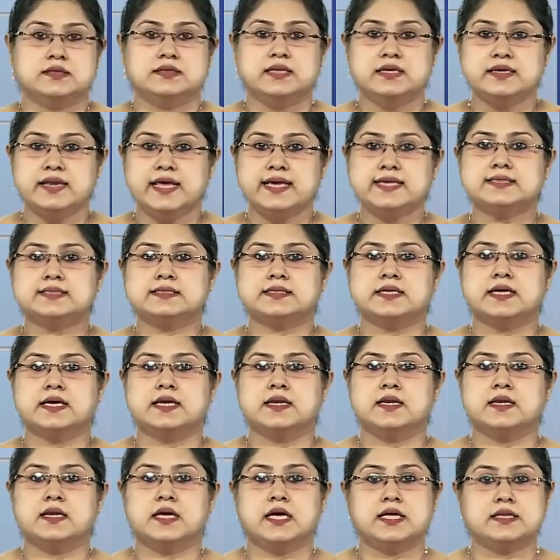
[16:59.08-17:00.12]
The next
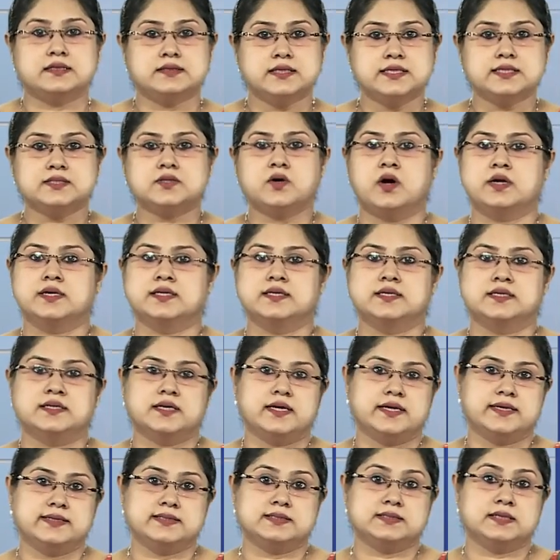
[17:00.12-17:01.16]
skill in this order
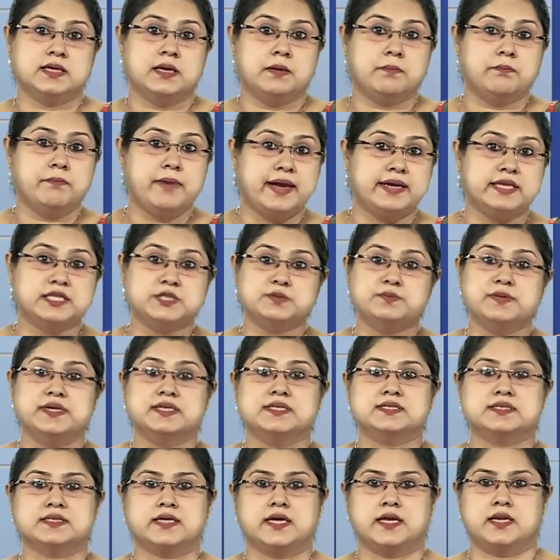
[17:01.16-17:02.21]
is
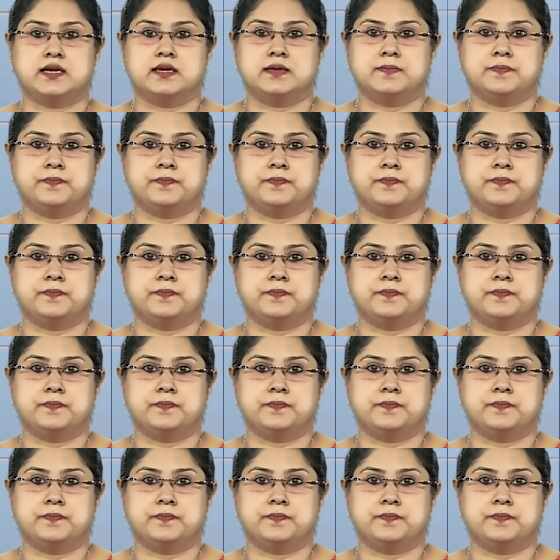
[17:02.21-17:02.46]
management skill.